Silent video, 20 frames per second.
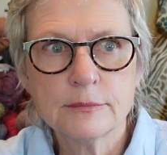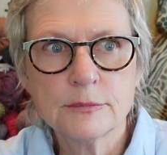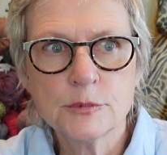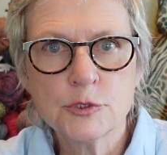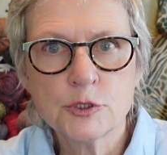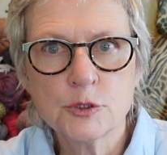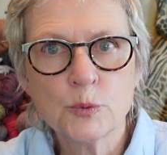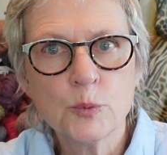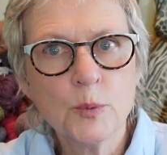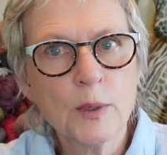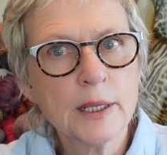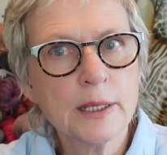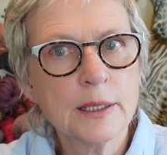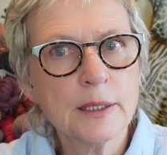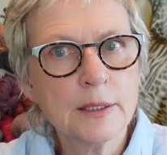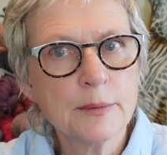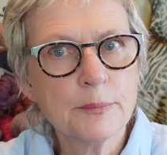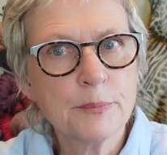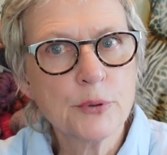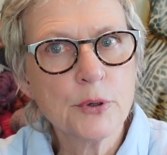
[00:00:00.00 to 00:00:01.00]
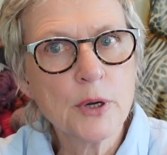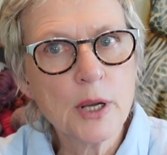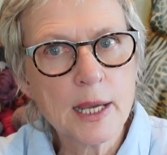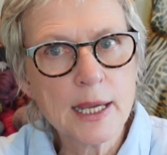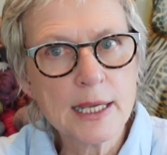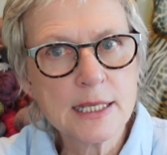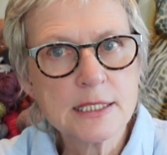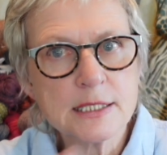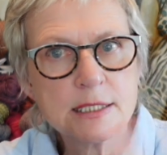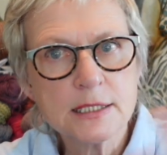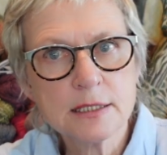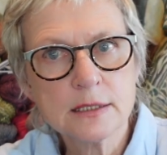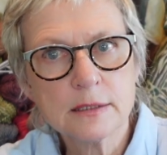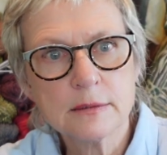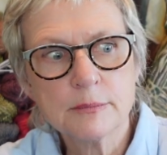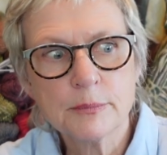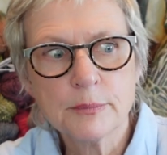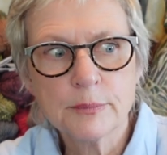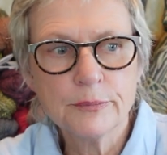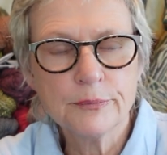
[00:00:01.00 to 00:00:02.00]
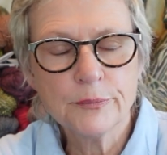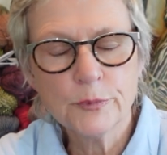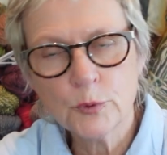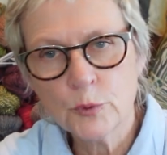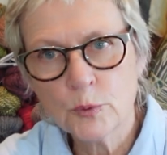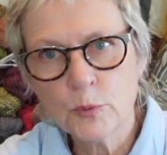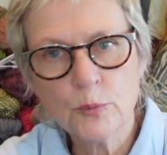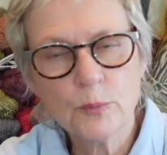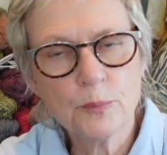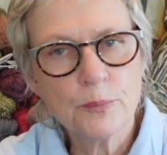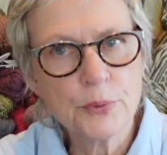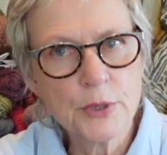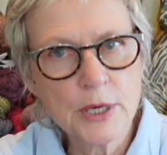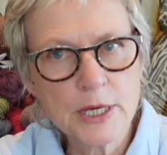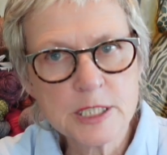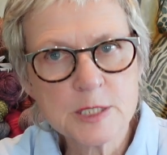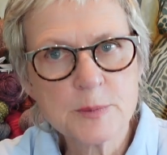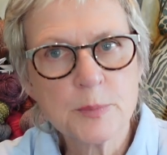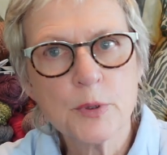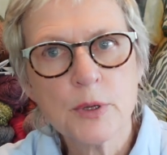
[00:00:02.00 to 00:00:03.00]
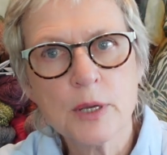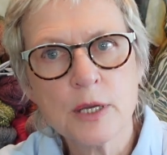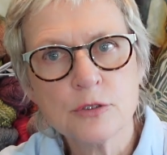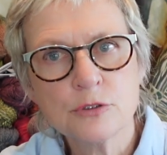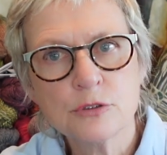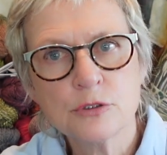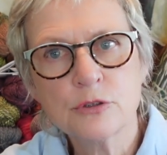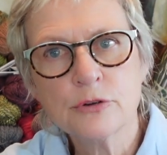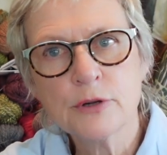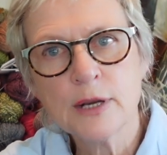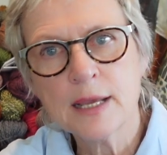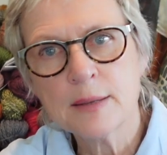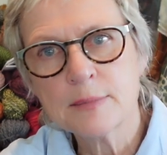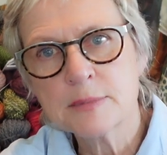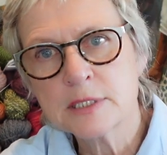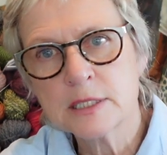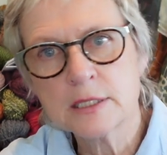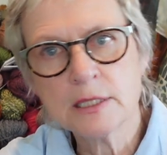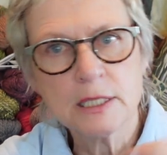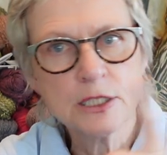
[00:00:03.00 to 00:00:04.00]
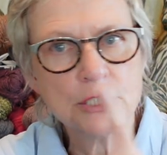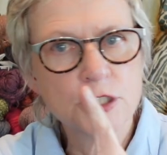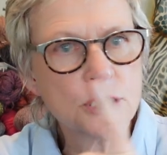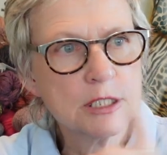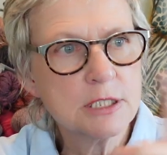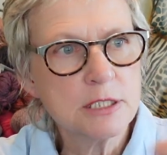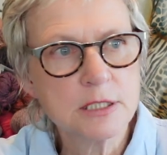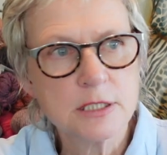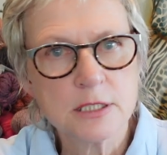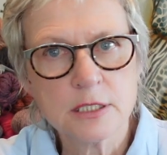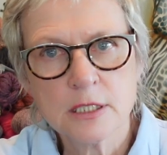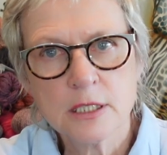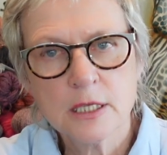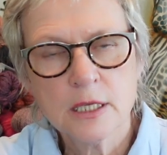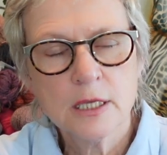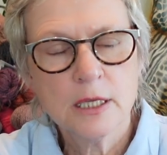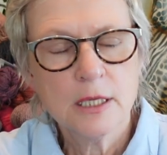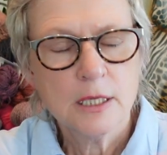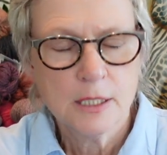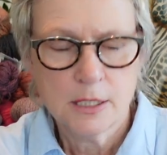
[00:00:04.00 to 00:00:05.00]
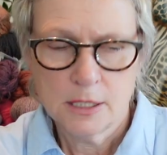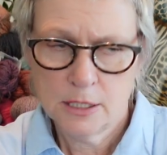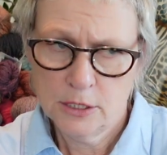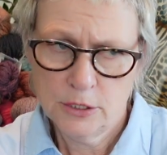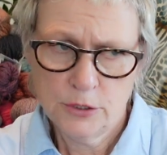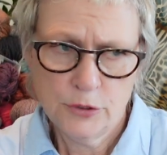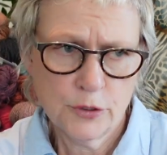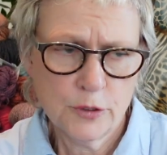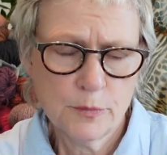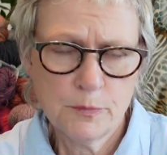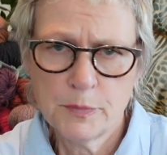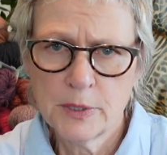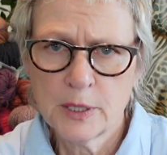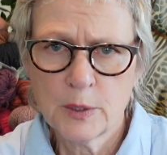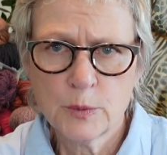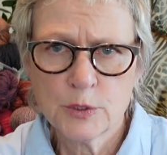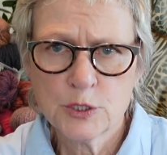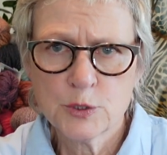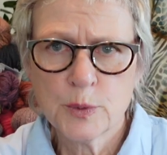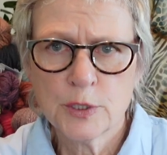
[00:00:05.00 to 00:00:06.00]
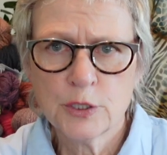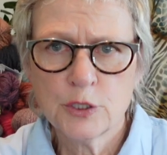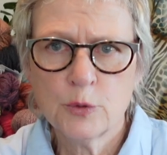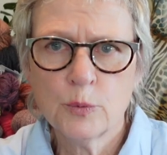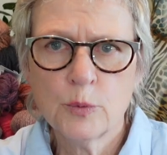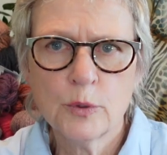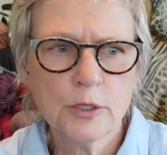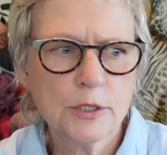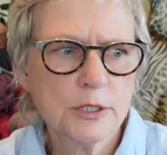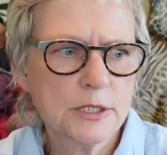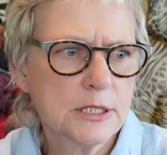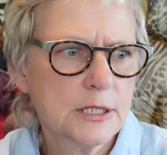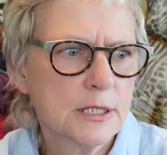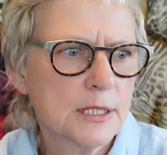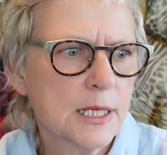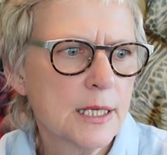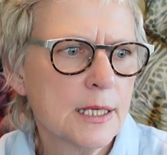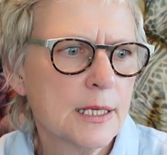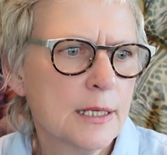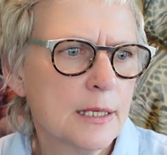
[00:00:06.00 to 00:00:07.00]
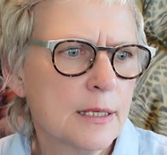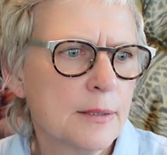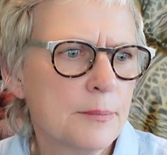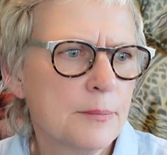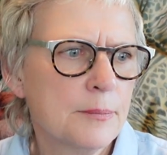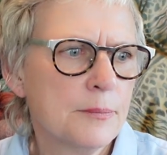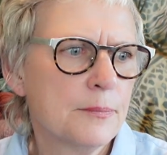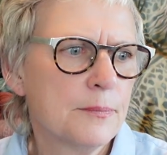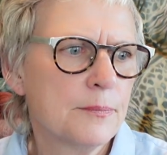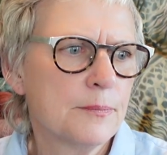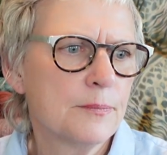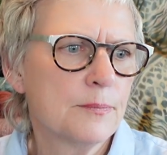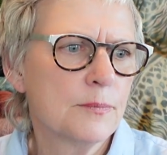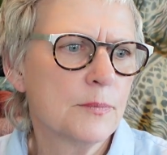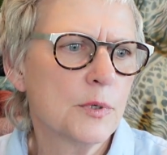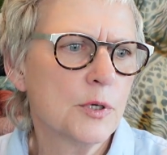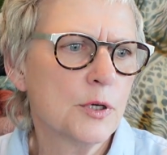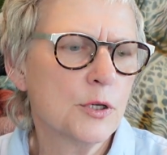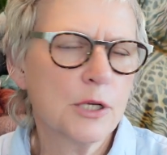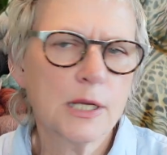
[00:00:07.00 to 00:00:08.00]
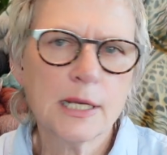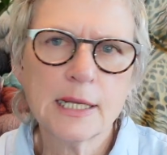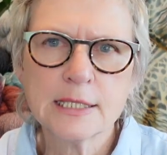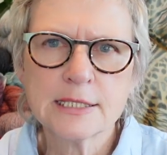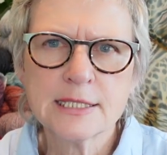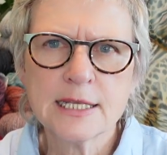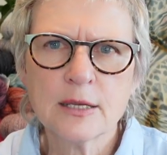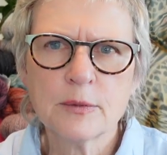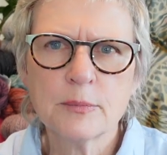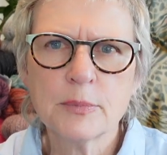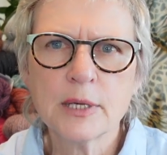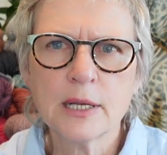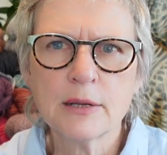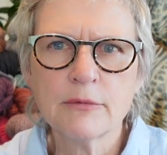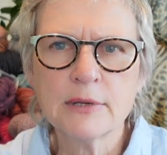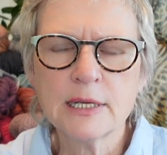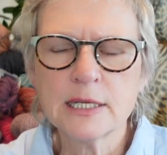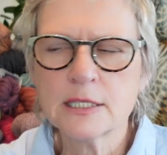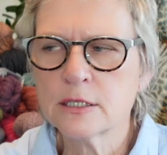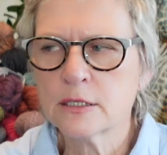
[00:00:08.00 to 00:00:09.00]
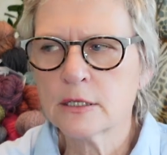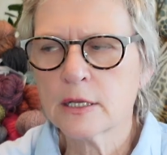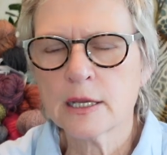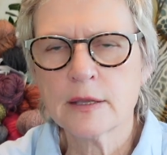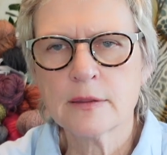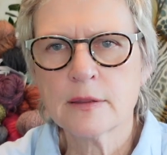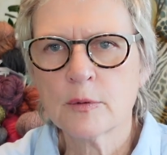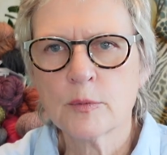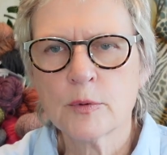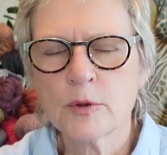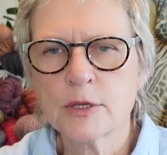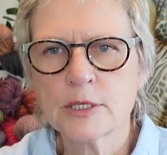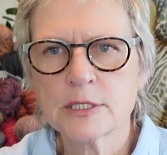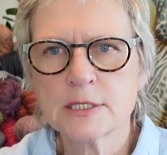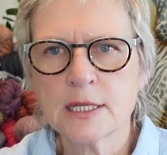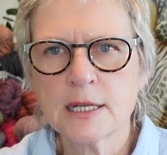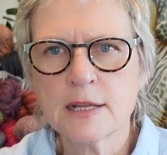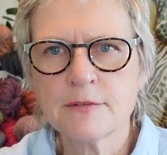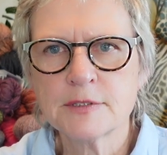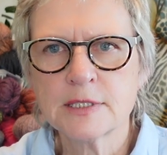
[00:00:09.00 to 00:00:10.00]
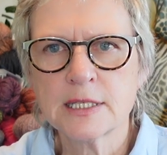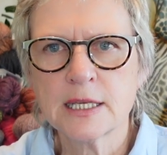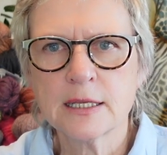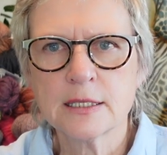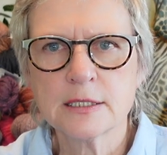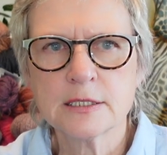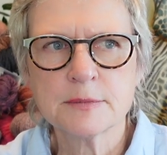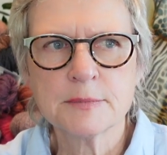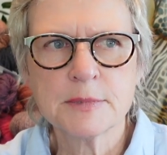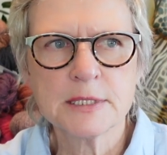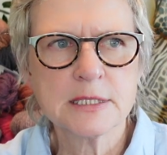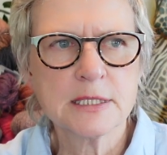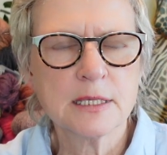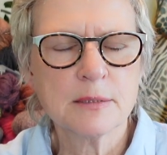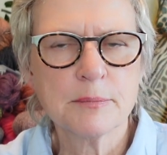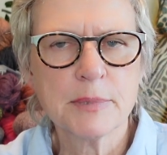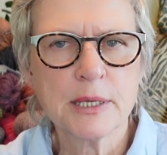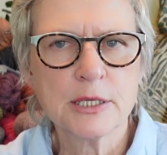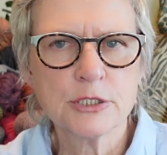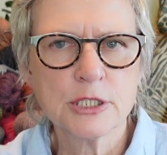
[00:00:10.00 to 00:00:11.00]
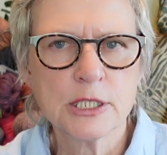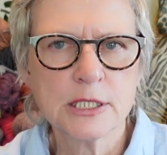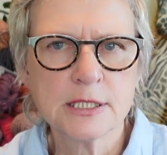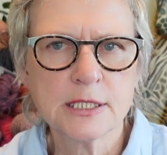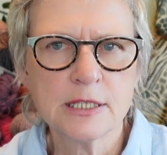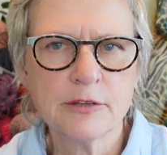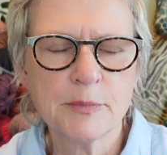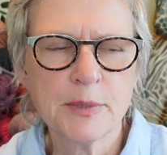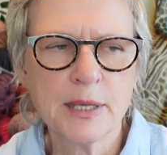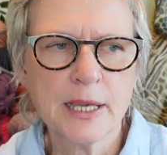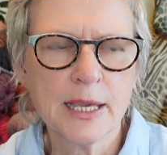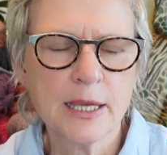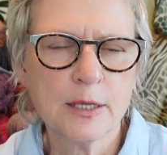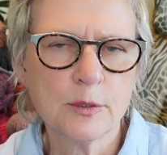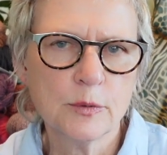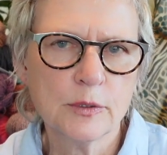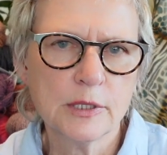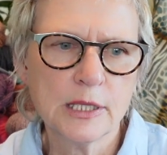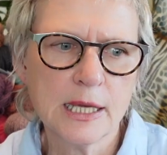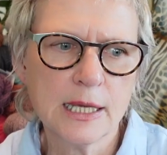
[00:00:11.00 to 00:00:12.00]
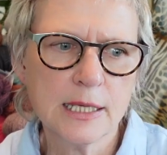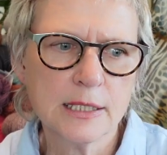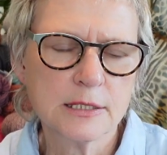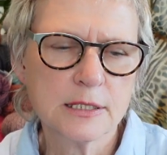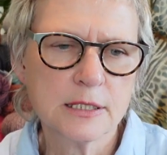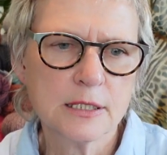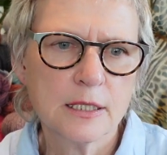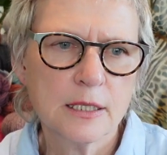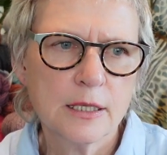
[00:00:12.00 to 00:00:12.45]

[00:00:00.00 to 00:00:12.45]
do one price, or price per 100 grams, and then just you can pick which one you want on a click down. But I really don't know how that works. I'll have to get my son Patrick to give me a hand with that.